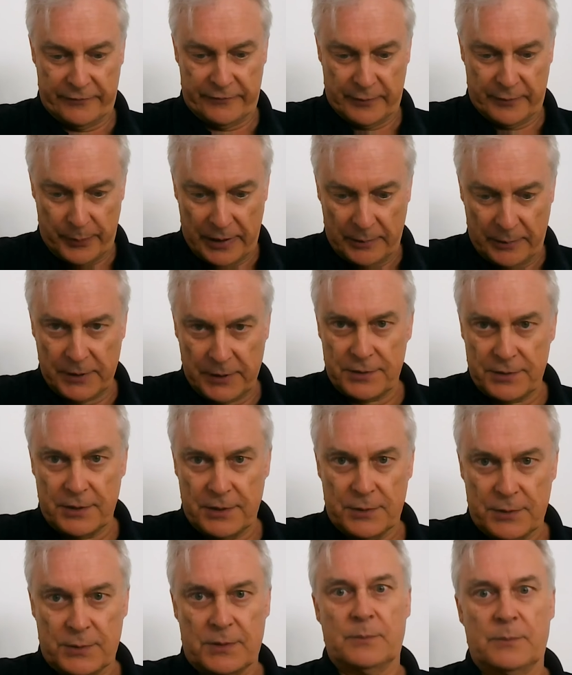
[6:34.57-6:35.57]
of the public
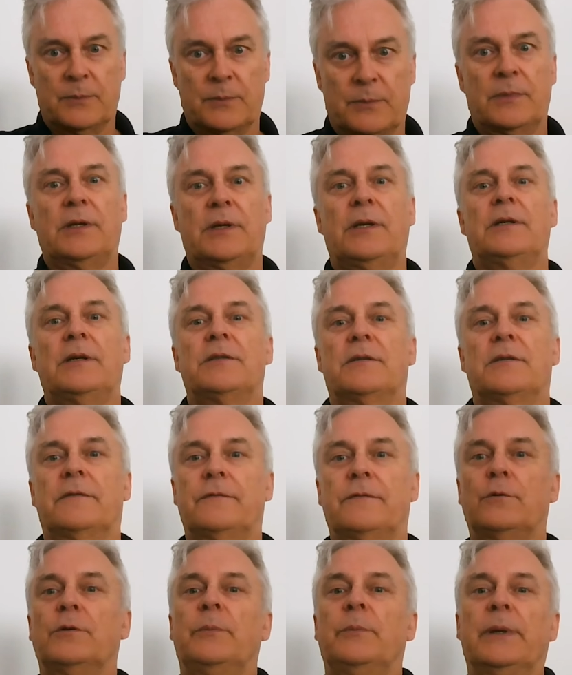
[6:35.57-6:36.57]
system, is
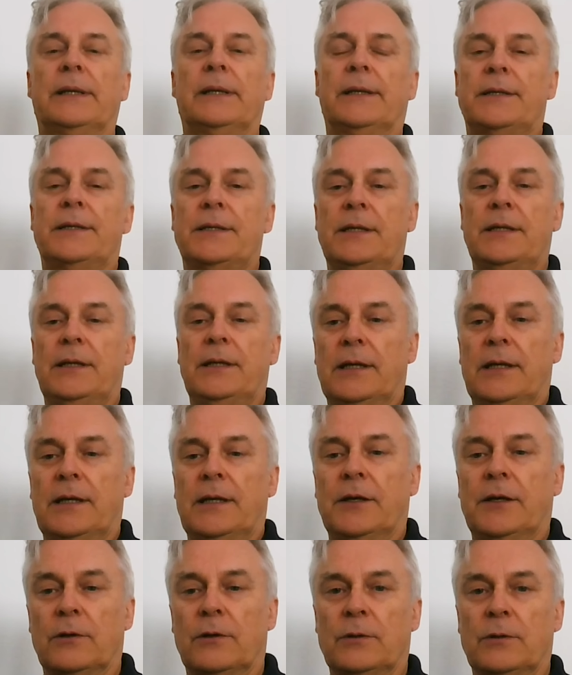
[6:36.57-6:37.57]

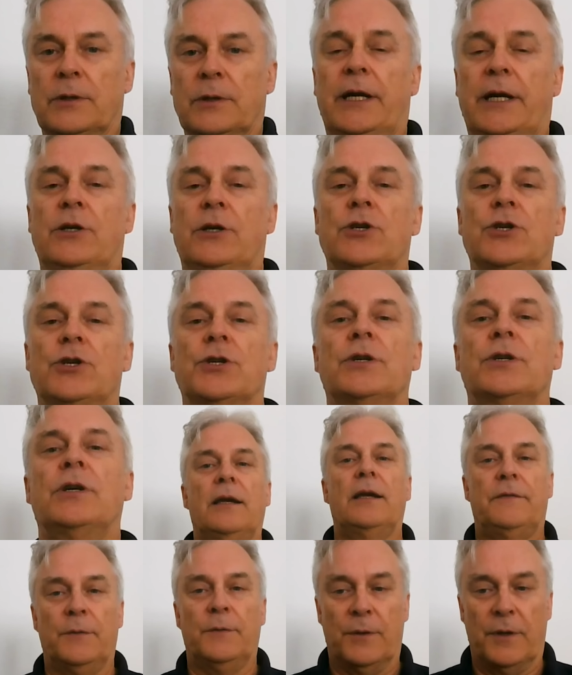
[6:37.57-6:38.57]
affordability in old age.
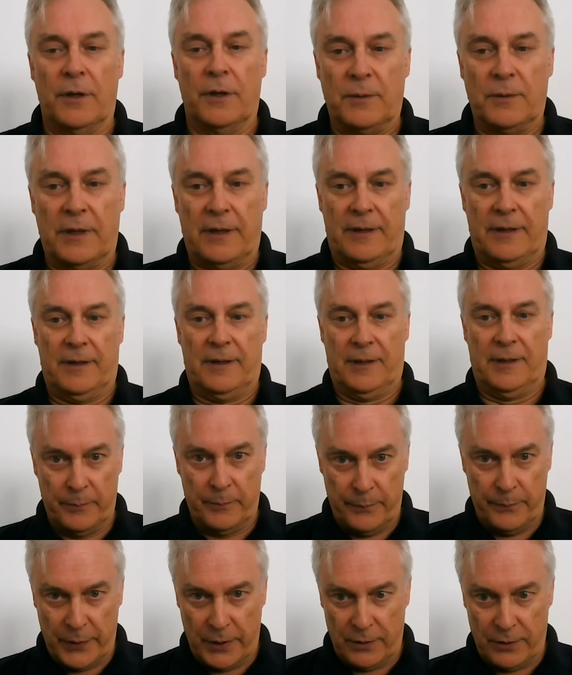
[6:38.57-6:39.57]
If you don't
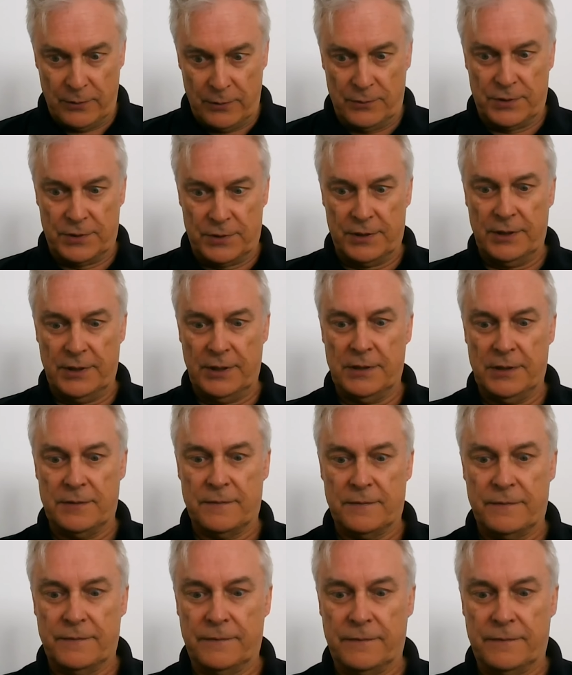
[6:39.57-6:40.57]
impose these